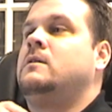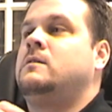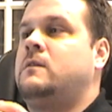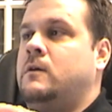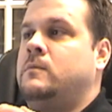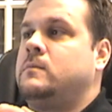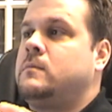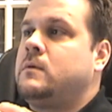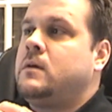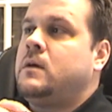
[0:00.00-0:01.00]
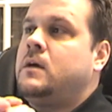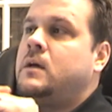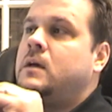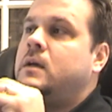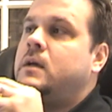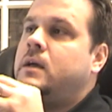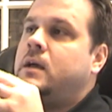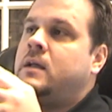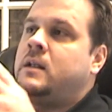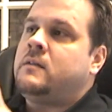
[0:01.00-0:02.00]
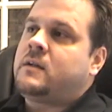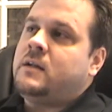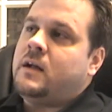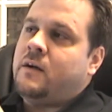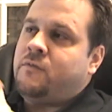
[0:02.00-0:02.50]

So it is a